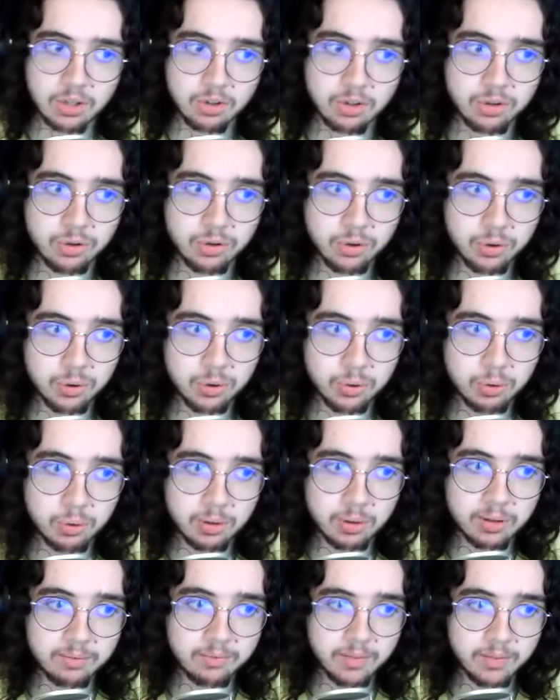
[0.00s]
to
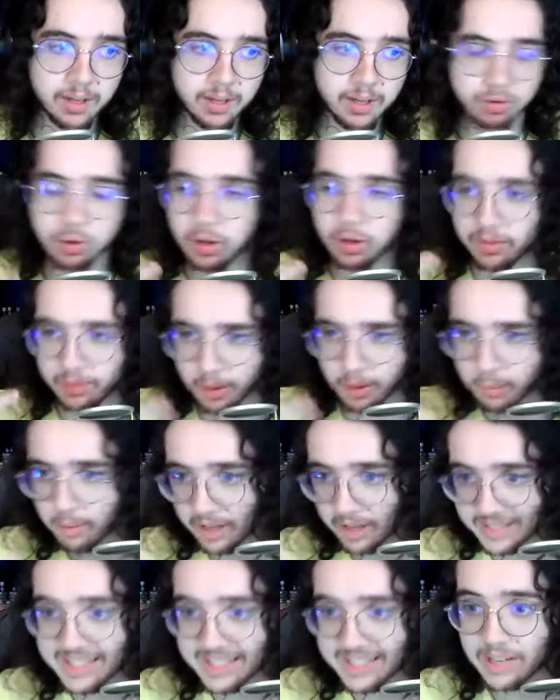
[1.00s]
and of course
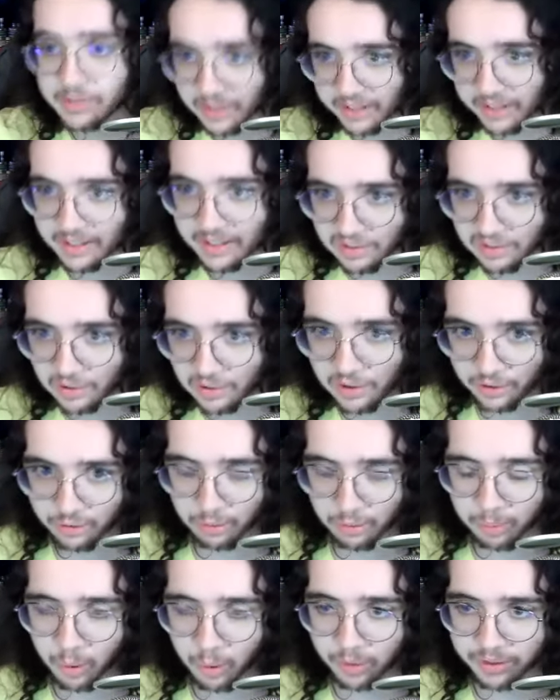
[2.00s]
it sounds like they do this for
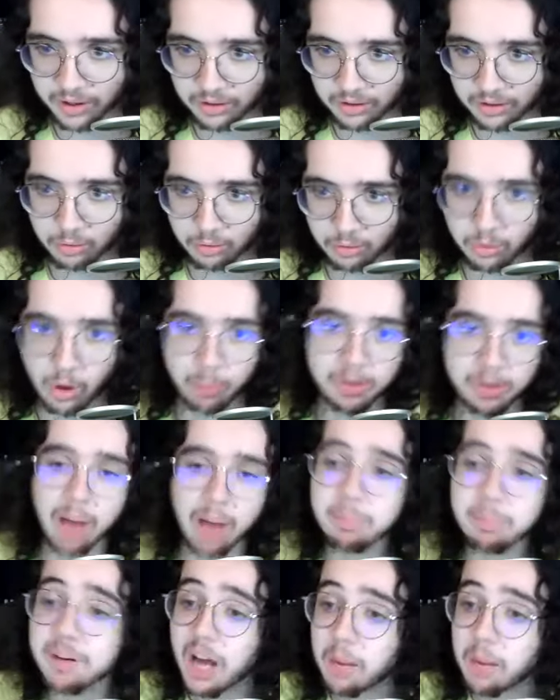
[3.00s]
poor things as well but
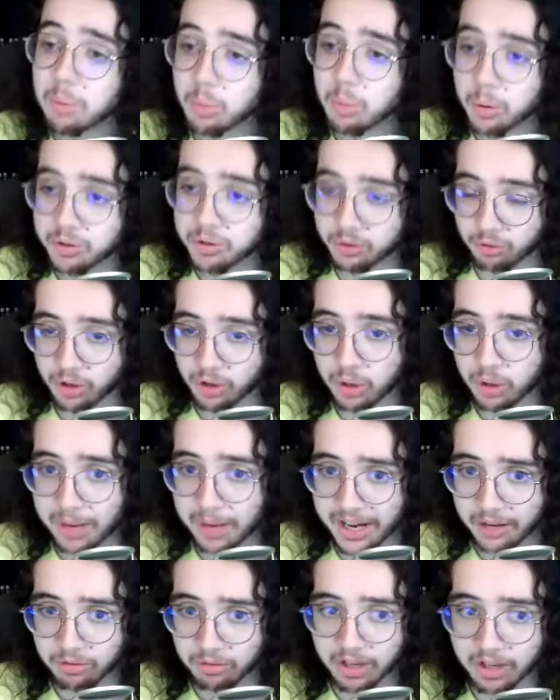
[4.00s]
oppenheimer was a real
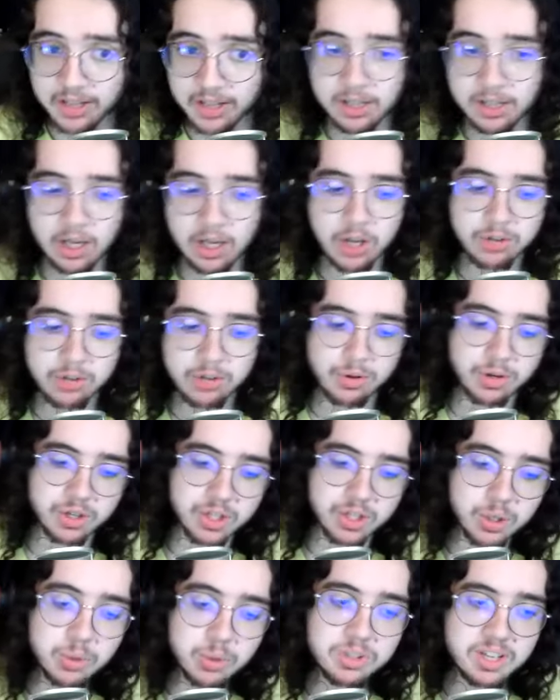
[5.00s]
man right so they're
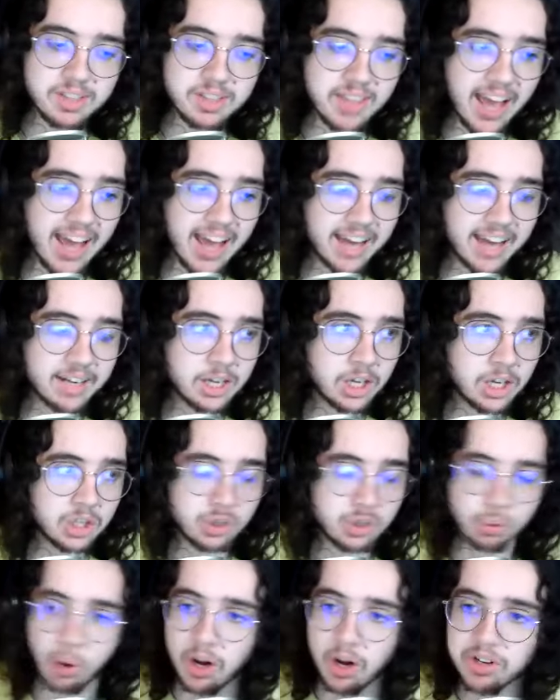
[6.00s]
using that
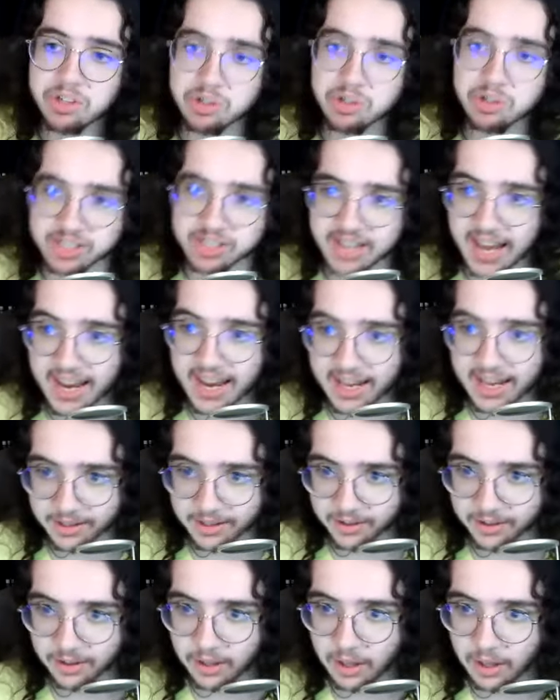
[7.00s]
to
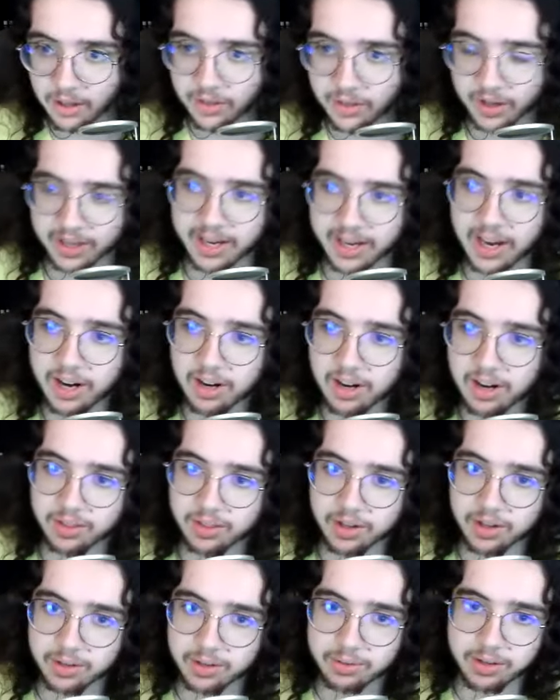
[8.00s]
understand the care
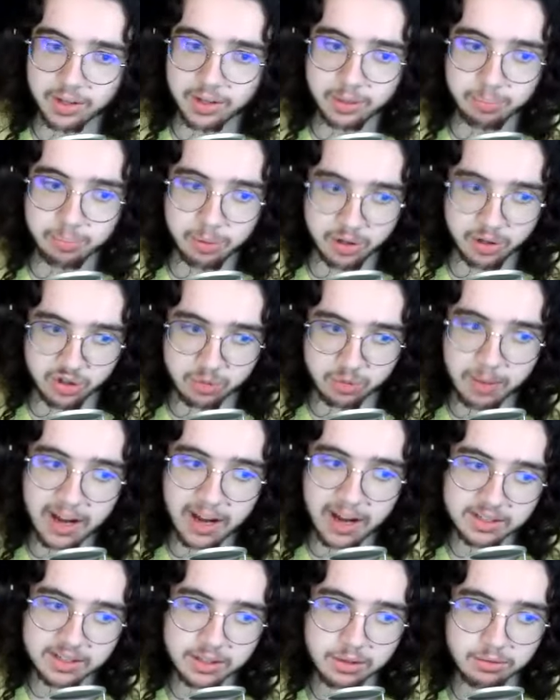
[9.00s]
the the
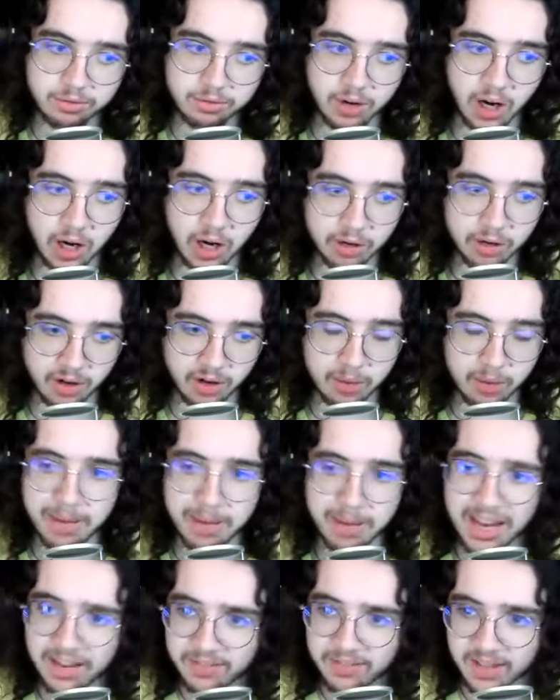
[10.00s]
perspective of a
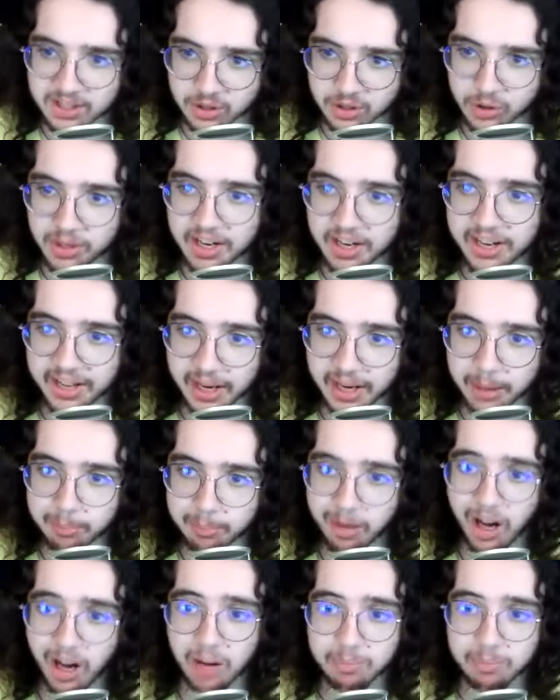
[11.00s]
man that's creating a
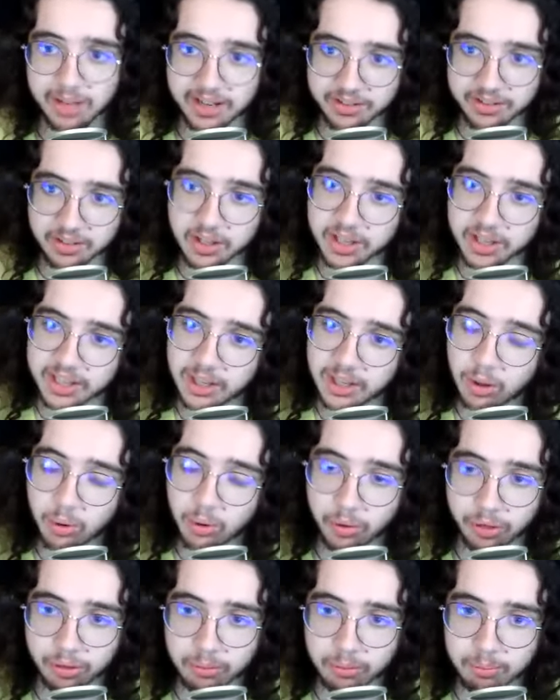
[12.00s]
bomb that is going to
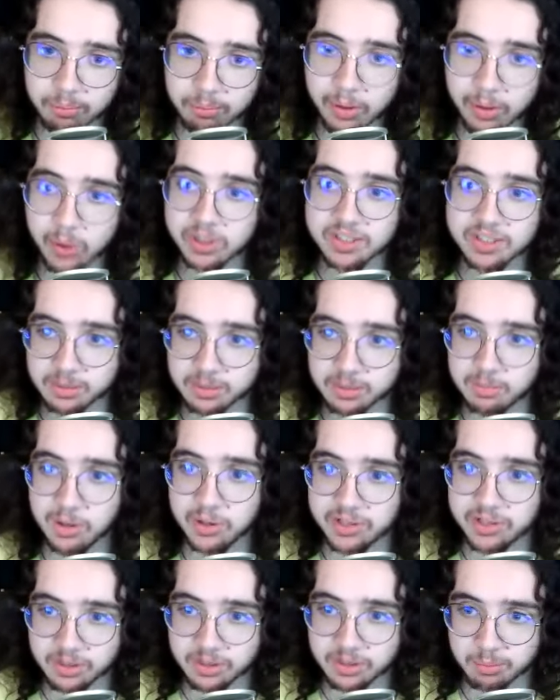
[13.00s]
kill millions and
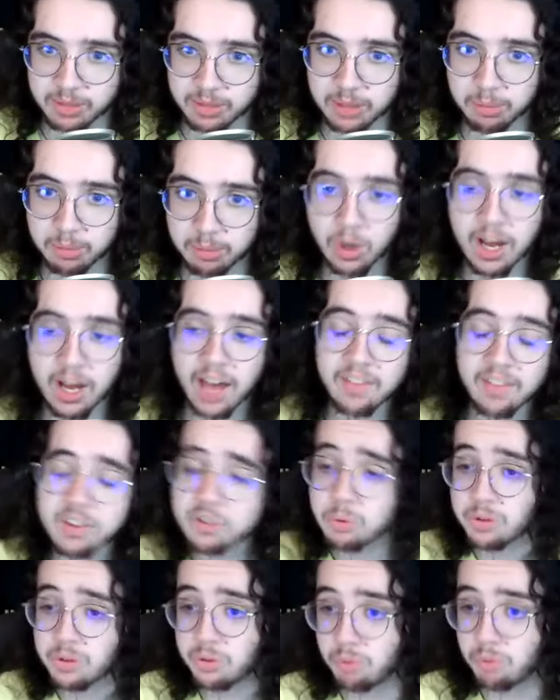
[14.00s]
millions of people and this
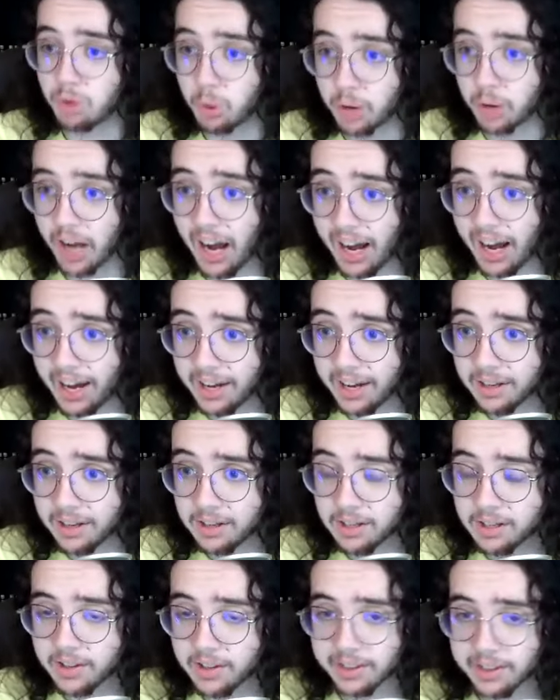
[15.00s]
was a real guy
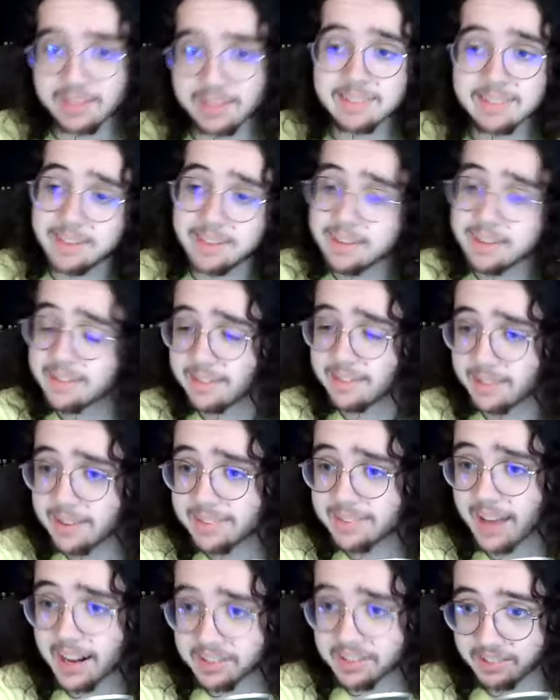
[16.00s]
like this this
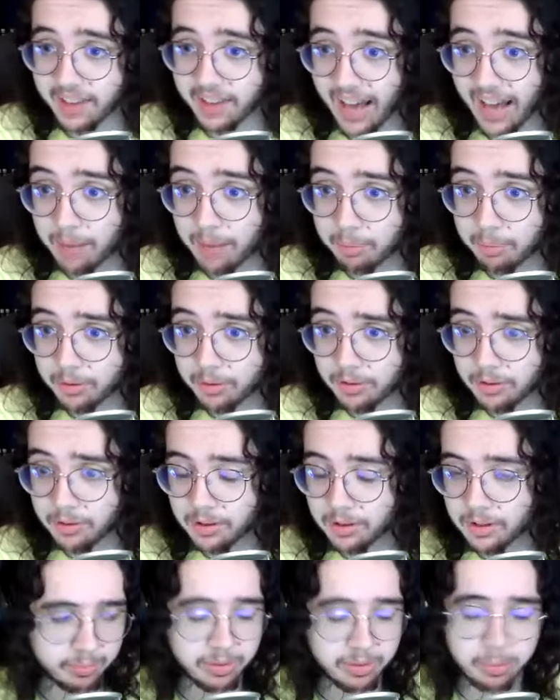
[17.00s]
this actually happened
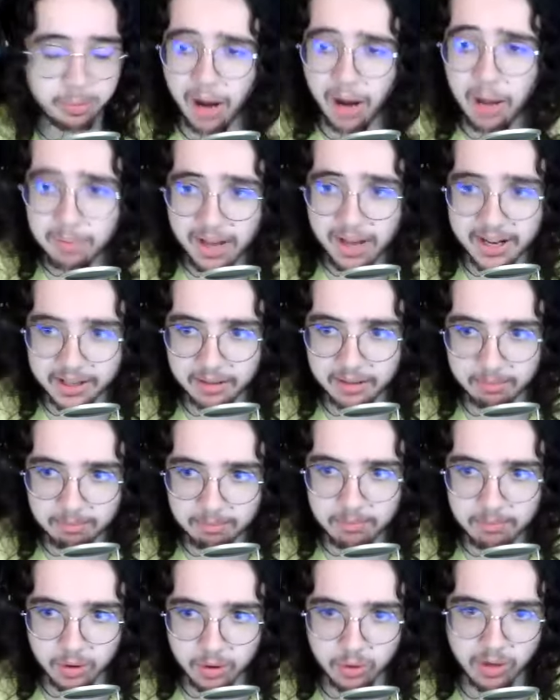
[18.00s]
the bomb that he
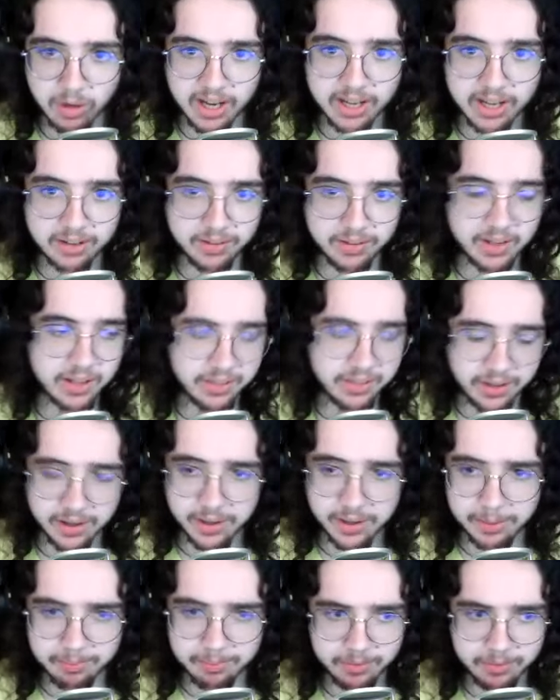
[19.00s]
created the
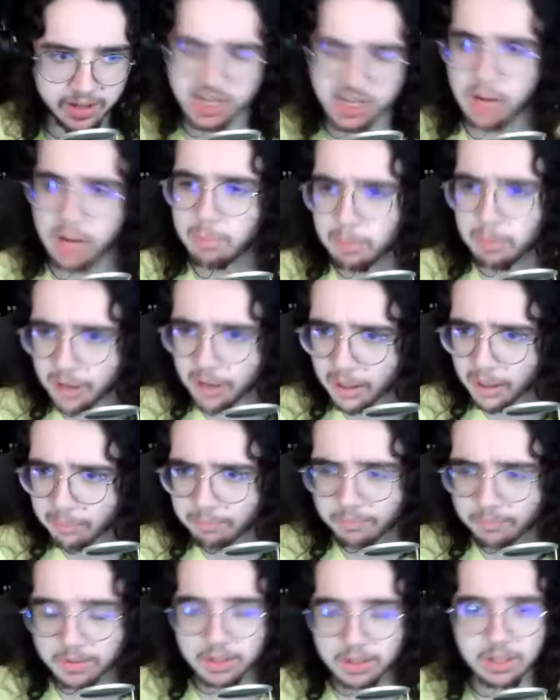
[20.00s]
the atomic bomb
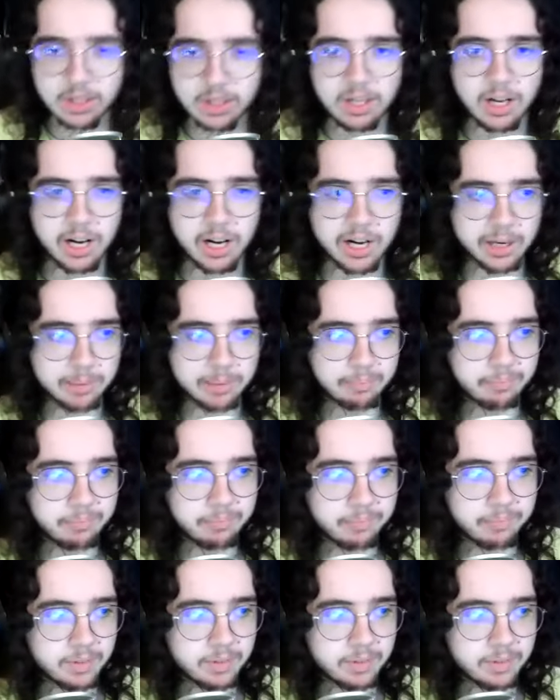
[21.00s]
um